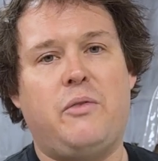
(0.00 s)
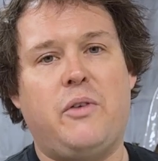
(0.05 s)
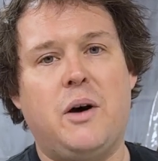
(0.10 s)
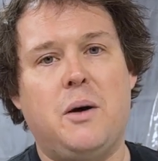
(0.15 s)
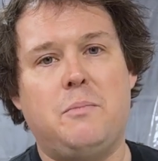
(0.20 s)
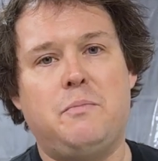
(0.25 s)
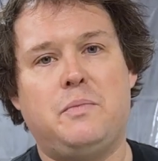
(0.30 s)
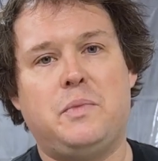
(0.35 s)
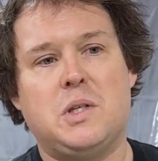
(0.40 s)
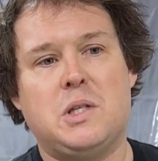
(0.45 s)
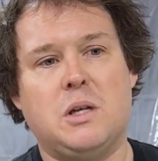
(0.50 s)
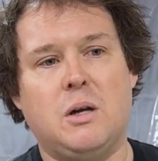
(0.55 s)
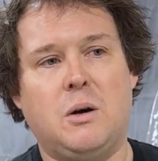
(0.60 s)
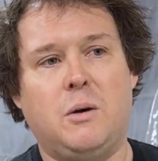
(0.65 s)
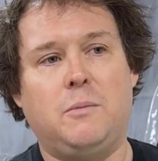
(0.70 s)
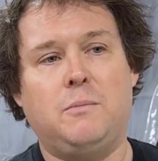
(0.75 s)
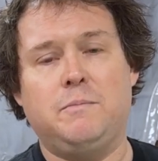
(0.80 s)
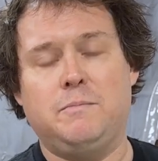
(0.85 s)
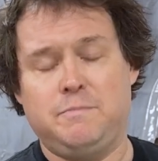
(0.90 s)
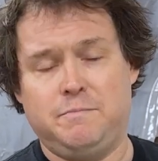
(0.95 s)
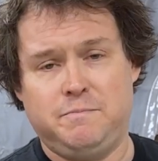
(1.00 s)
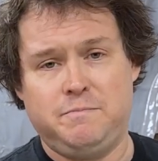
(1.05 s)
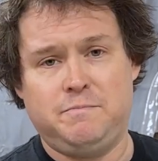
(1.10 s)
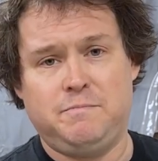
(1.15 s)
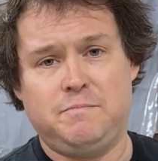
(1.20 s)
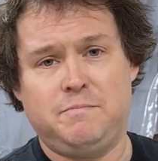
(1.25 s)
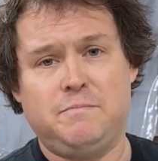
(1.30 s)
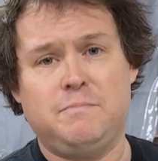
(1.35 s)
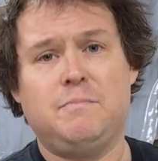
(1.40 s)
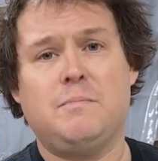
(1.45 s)
up. So
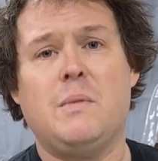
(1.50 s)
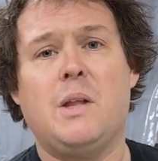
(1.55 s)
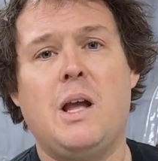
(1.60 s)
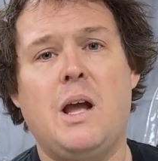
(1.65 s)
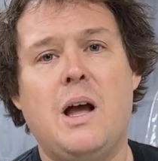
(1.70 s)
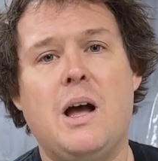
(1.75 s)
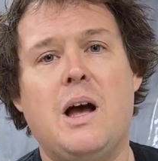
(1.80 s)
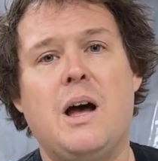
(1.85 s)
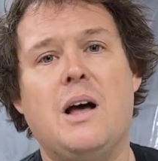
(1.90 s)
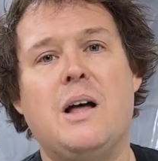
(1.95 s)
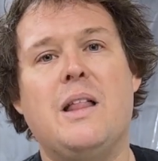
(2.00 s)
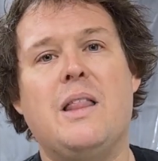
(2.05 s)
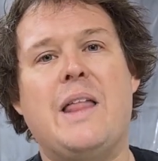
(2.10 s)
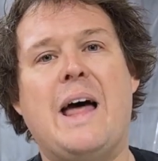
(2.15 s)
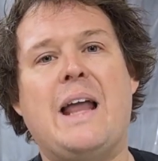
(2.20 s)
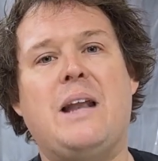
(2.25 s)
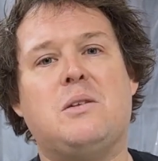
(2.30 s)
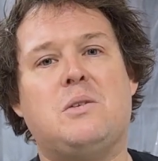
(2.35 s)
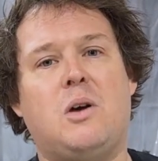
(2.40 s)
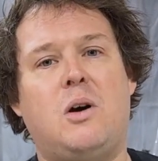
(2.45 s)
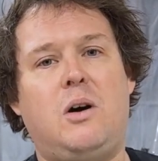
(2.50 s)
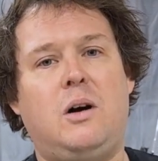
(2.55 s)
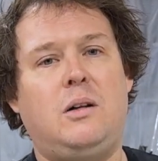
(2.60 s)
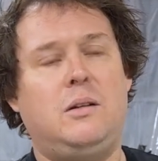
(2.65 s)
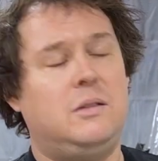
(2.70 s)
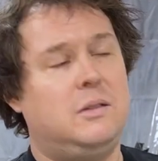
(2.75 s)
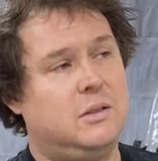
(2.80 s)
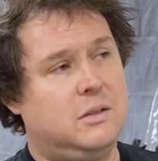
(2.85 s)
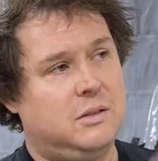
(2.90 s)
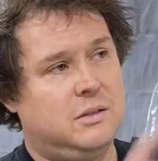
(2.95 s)
that is
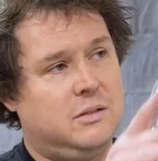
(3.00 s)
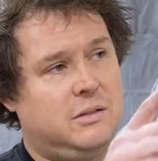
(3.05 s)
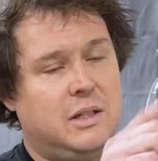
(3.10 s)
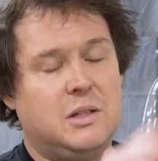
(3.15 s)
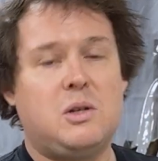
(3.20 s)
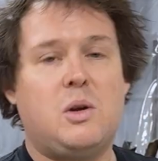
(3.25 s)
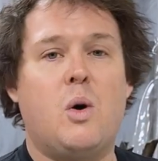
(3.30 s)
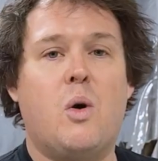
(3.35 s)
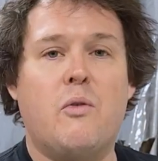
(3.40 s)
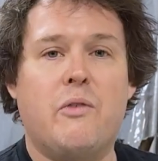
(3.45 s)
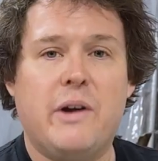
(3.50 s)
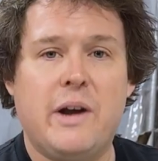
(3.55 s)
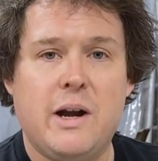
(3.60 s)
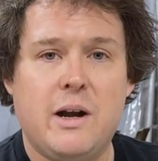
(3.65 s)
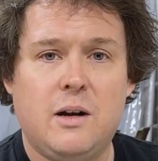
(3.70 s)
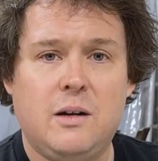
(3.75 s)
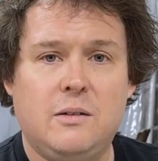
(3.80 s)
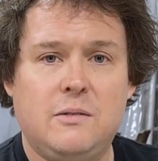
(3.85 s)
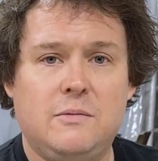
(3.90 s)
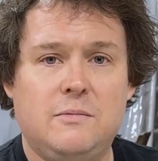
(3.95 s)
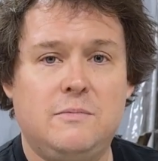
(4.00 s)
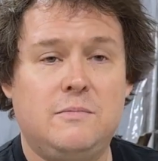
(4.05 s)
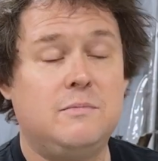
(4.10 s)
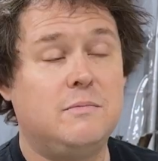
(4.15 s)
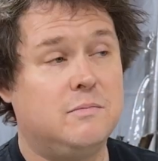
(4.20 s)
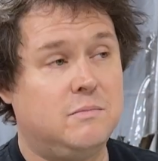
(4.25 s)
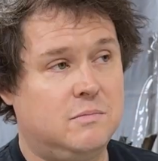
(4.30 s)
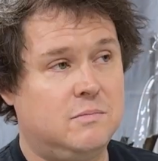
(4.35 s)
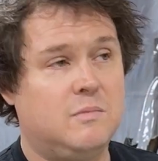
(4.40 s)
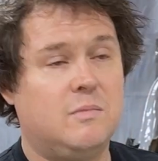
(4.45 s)
all. Let's go over here.
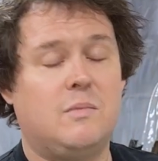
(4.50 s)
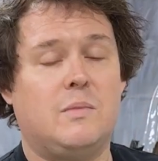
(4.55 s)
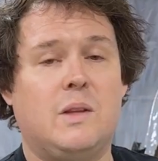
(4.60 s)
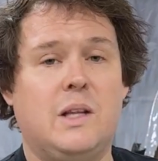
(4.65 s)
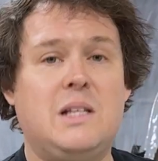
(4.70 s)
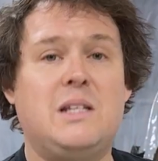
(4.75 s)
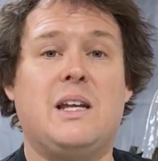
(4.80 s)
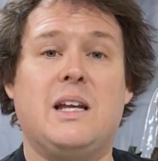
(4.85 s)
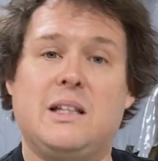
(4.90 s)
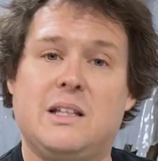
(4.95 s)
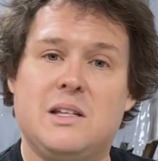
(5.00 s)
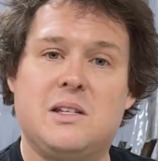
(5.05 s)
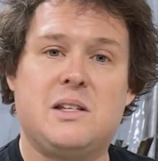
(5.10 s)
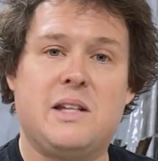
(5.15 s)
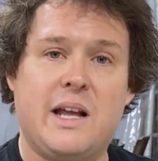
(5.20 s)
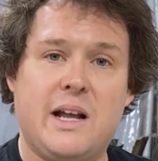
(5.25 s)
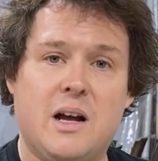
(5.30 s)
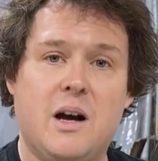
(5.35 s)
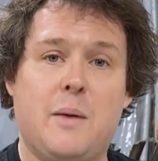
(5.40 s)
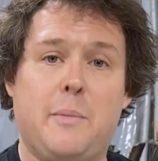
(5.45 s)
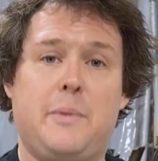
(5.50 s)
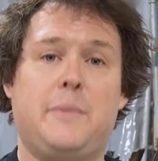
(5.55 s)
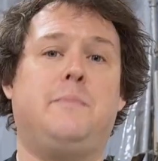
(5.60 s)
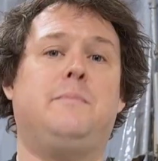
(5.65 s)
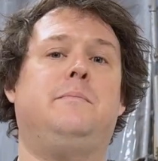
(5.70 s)
Let's get this thing up.